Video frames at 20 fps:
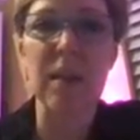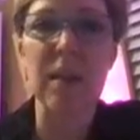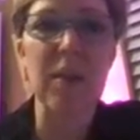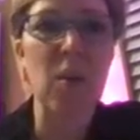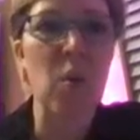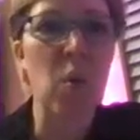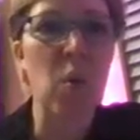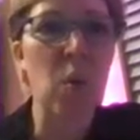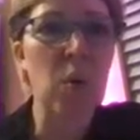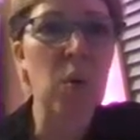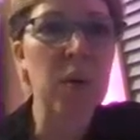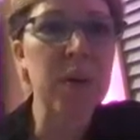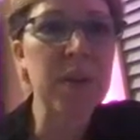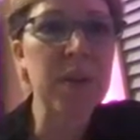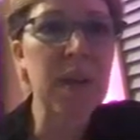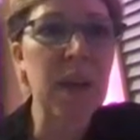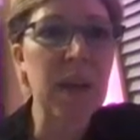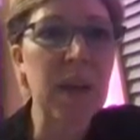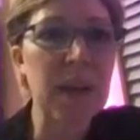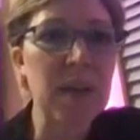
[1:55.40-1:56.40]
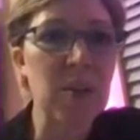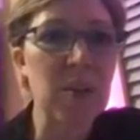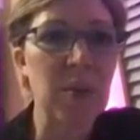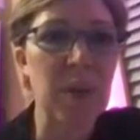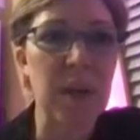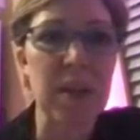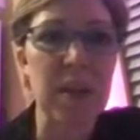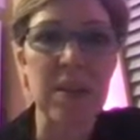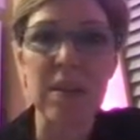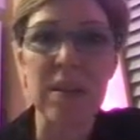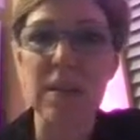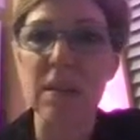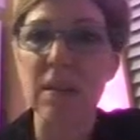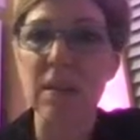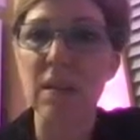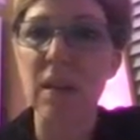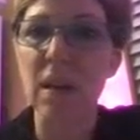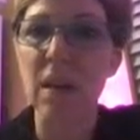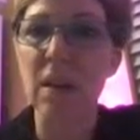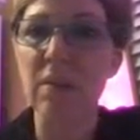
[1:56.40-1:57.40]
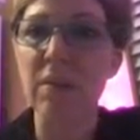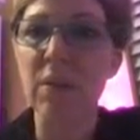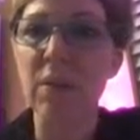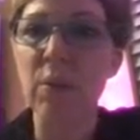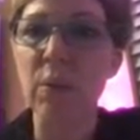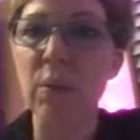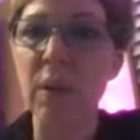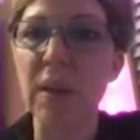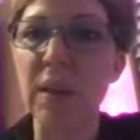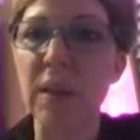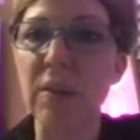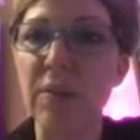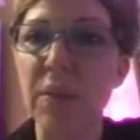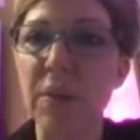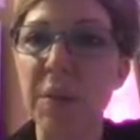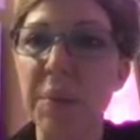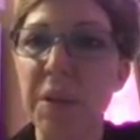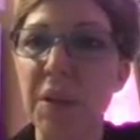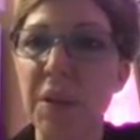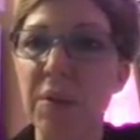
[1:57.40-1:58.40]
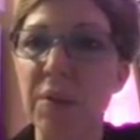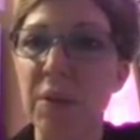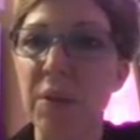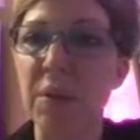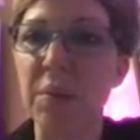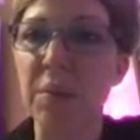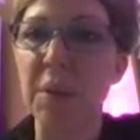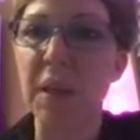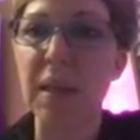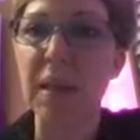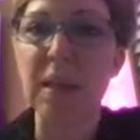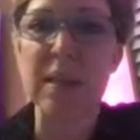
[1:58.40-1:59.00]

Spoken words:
The horned headdress of the running female from